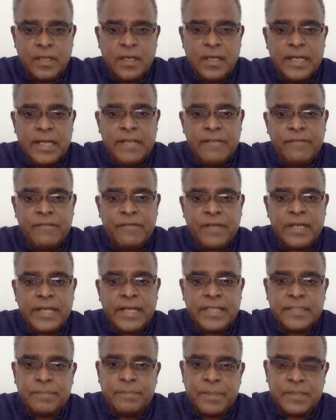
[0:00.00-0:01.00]
Different
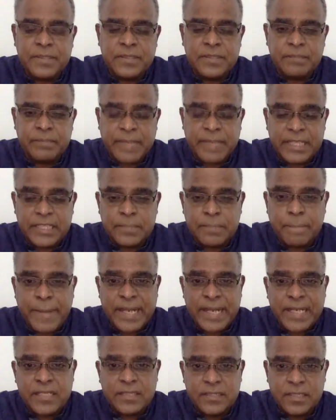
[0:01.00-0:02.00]

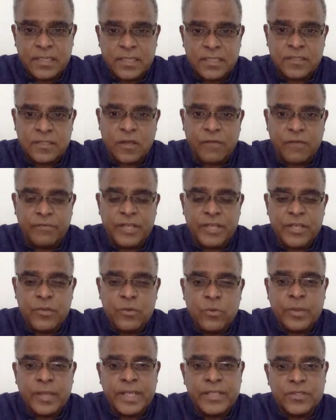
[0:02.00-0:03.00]
expenses of a
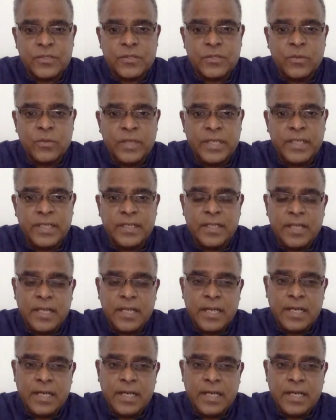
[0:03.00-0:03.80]
UK school in